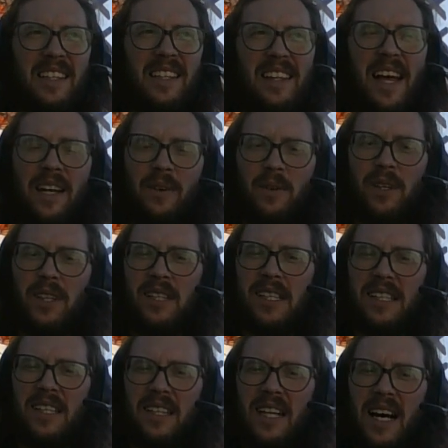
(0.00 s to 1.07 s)
it really
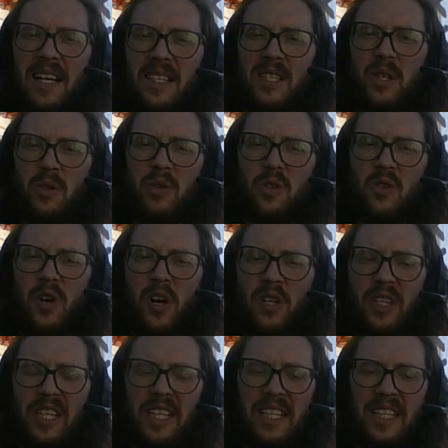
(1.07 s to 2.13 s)
still has so
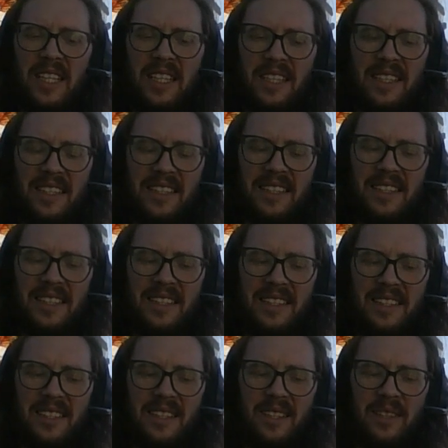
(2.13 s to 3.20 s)
strongly
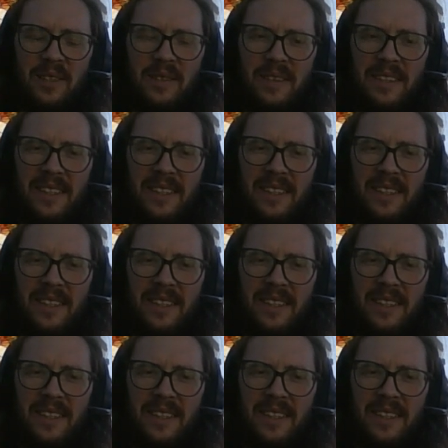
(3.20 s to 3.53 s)
you know